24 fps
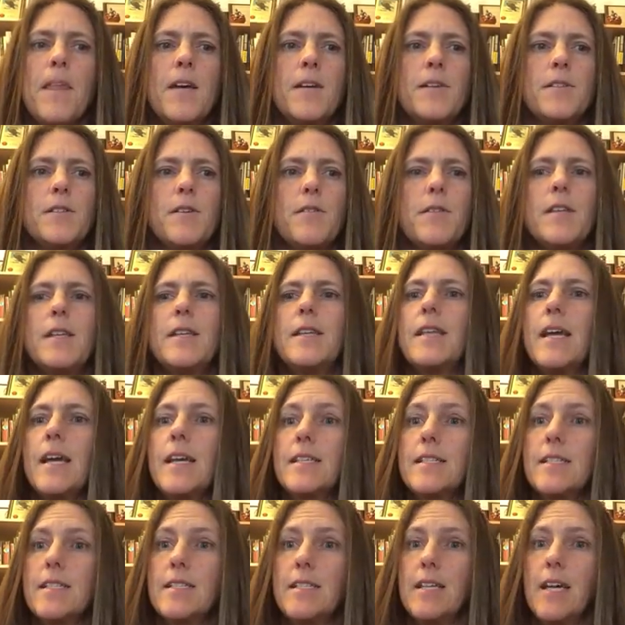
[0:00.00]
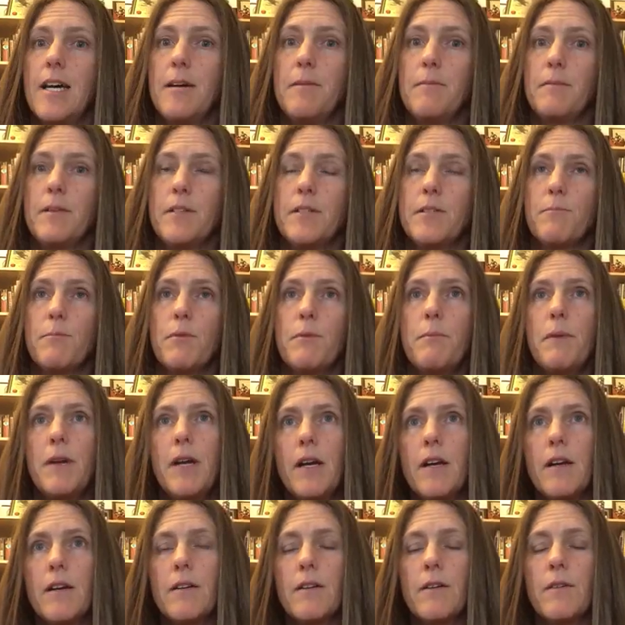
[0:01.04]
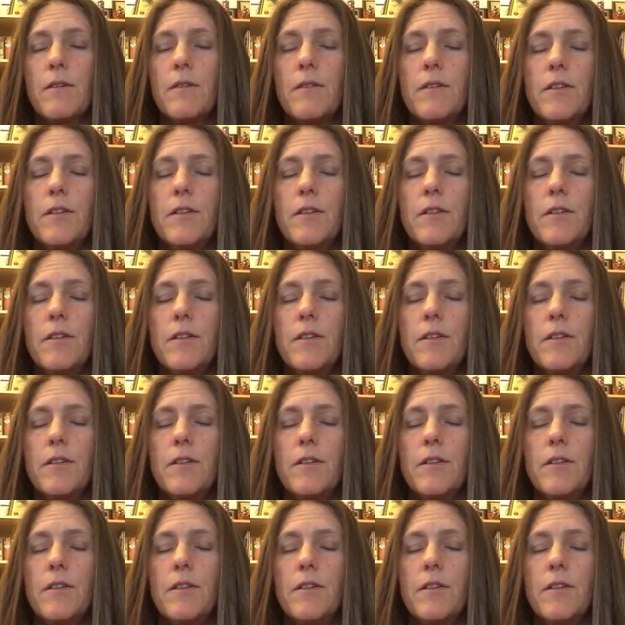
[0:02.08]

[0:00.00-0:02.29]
So the next step is prepare.